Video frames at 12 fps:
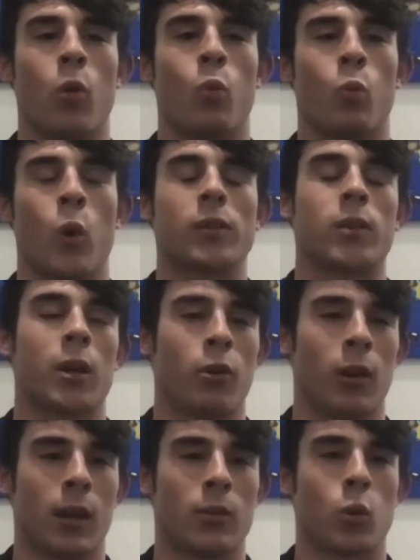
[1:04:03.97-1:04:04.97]
what
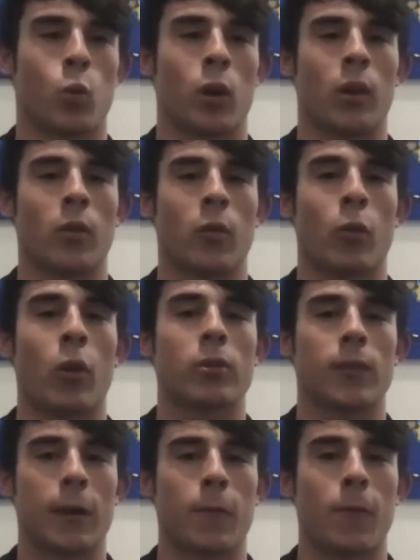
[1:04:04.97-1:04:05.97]
stuttering is or what it looks
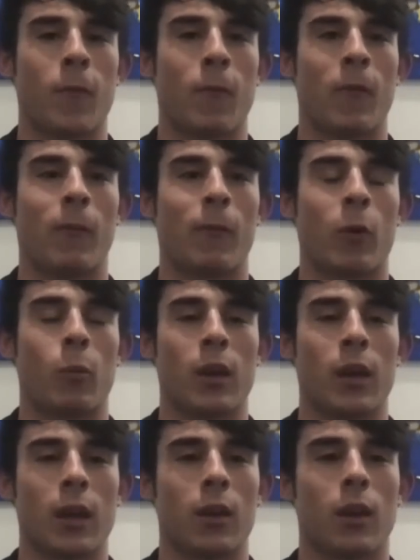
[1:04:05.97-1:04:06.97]
like for
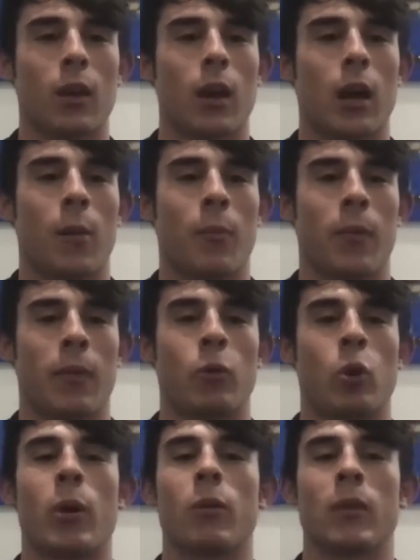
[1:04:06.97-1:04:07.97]
me. Um, they don't know
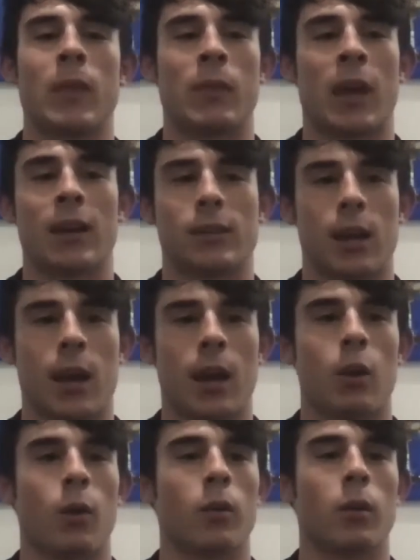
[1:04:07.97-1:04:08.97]
about the NSA
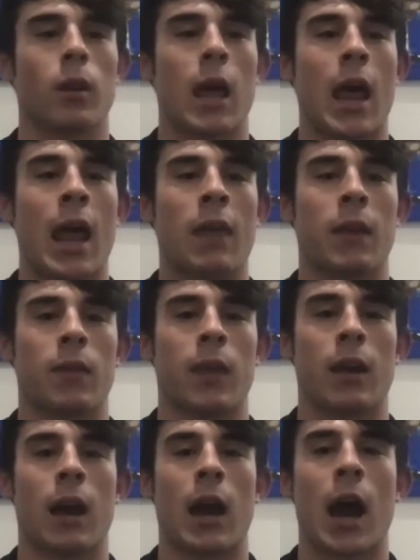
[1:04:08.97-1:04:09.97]
or anything
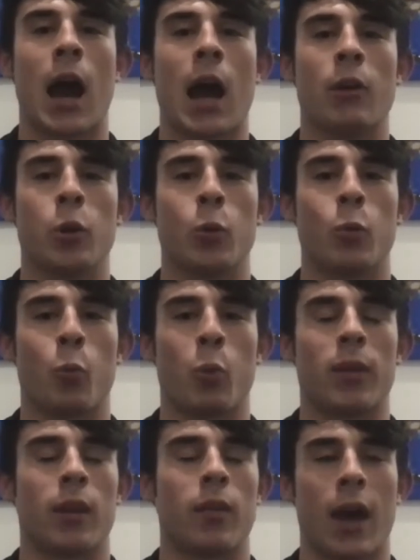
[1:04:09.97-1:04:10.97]
that I do
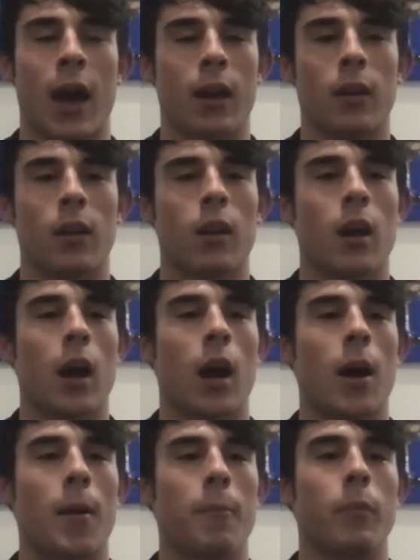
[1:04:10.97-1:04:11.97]
within that.
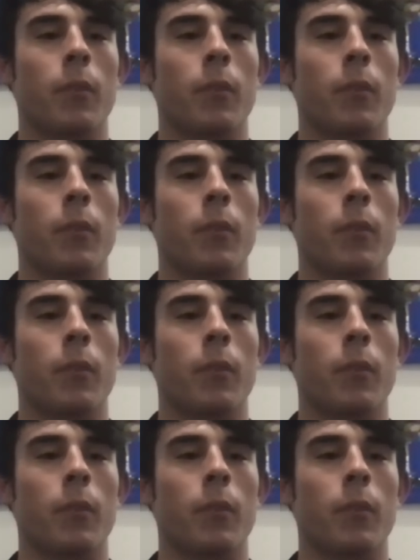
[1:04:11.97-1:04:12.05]
Um,